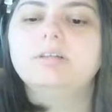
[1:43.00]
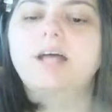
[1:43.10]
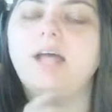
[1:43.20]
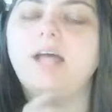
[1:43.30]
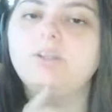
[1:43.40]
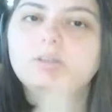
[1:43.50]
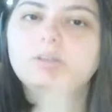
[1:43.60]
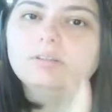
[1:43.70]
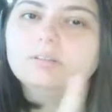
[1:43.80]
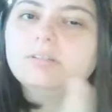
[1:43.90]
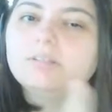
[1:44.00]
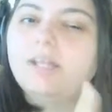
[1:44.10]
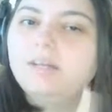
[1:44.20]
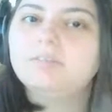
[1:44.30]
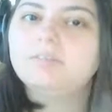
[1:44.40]
I could learn
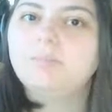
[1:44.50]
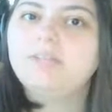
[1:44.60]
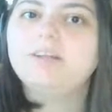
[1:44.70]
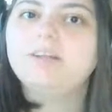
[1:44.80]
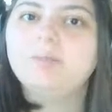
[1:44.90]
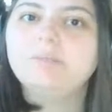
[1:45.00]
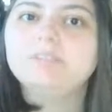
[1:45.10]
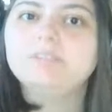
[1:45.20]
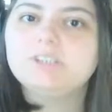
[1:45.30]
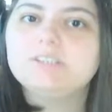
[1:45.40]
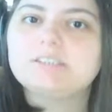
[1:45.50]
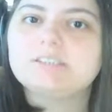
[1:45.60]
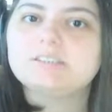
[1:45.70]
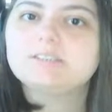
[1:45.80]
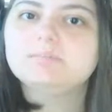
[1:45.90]
how to make top-only
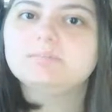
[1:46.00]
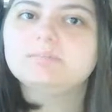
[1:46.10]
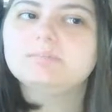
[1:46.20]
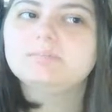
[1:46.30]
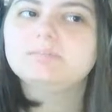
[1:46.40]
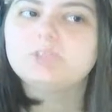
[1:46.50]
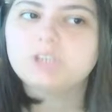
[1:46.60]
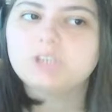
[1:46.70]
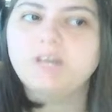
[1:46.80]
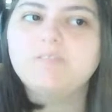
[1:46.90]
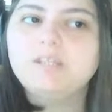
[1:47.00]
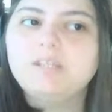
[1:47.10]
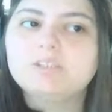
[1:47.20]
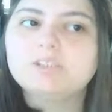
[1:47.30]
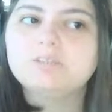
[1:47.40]
dresses. Solve the
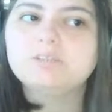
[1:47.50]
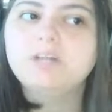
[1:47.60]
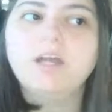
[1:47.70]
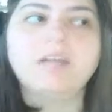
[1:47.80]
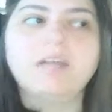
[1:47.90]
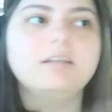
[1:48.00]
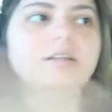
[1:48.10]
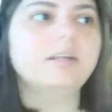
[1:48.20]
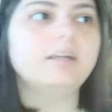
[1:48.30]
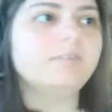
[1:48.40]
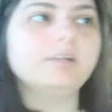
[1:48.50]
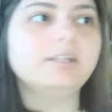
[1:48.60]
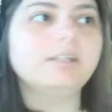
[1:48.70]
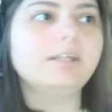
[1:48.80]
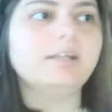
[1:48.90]
issue, and then never
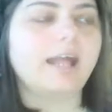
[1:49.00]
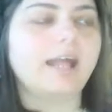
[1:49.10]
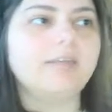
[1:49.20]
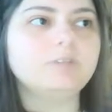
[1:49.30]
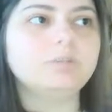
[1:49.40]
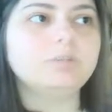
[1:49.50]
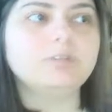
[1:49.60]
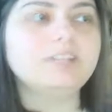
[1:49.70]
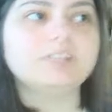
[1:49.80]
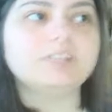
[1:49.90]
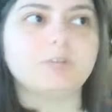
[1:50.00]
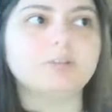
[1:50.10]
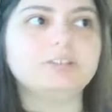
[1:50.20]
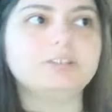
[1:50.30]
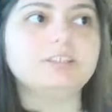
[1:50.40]
again have to request
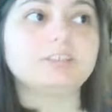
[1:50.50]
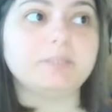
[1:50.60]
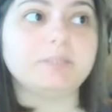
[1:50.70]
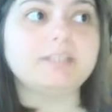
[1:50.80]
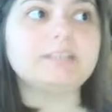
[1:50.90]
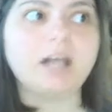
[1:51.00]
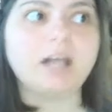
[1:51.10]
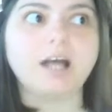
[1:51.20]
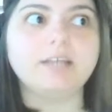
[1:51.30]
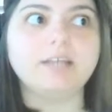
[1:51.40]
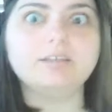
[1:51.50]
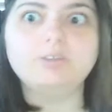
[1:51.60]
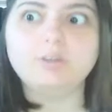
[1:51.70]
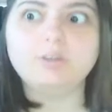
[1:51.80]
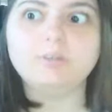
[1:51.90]
top-only dresses because I can
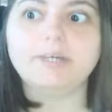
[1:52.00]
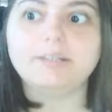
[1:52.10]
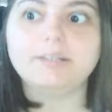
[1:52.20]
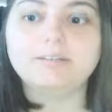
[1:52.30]
do it.